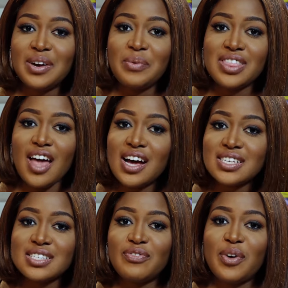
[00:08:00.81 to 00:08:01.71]
here with
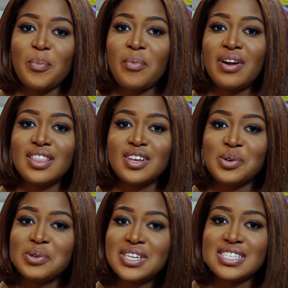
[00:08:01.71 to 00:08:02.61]
us from one of the
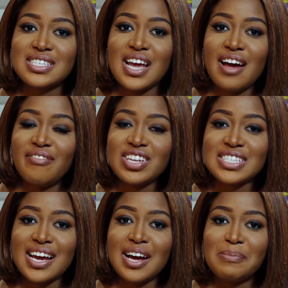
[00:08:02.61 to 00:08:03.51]
coolest uh,
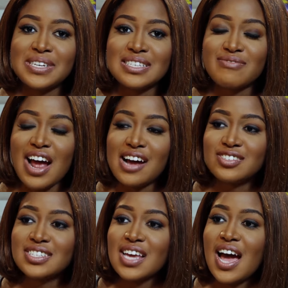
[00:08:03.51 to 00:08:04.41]
fintech companies
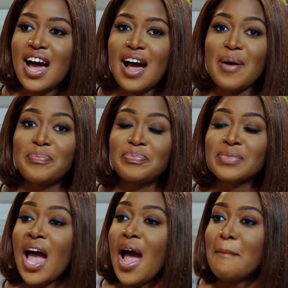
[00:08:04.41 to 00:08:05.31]
around, um,
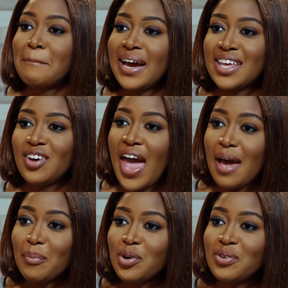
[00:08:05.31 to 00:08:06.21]
Michael
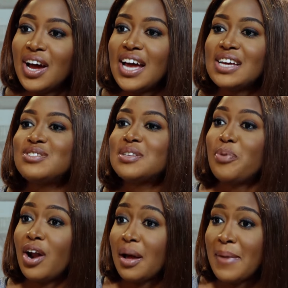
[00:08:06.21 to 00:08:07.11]
Egbo, who's the
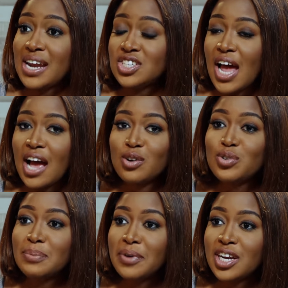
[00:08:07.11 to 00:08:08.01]
product manager at
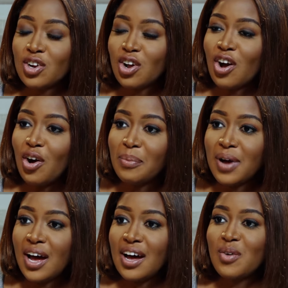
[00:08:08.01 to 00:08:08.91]
Kudimoney dot com.
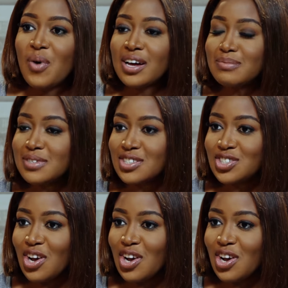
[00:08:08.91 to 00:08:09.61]
Uh, welcome to the